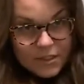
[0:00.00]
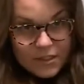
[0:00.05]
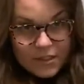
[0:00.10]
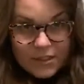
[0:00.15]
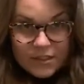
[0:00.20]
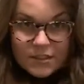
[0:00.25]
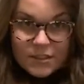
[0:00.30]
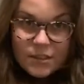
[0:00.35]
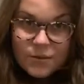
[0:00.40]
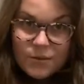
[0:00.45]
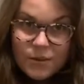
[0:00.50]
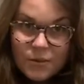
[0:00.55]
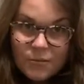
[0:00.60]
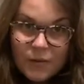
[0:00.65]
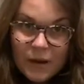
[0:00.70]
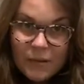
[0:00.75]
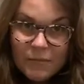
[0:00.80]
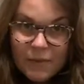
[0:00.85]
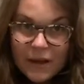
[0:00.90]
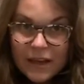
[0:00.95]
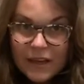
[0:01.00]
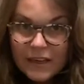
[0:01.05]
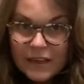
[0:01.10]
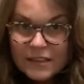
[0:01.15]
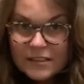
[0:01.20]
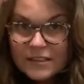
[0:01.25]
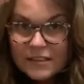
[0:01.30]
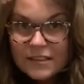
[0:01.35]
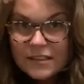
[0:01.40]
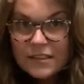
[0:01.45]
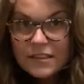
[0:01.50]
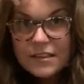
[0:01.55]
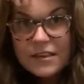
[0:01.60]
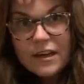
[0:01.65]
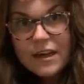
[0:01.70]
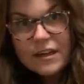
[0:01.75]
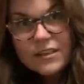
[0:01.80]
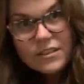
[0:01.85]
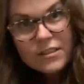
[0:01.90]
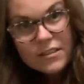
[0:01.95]
So with my bangs,
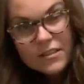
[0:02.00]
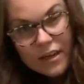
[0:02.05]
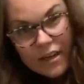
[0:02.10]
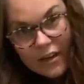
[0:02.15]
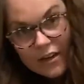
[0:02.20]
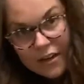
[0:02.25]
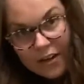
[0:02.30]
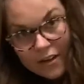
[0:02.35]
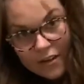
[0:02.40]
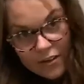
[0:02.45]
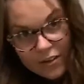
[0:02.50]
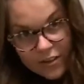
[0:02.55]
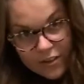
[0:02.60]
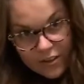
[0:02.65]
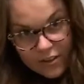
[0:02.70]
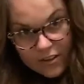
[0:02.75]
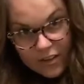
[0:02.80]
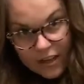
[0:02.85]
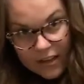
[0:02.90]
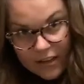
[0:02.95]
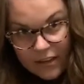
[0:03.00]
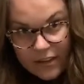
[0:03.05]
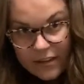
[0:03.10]
I just kind of go through and like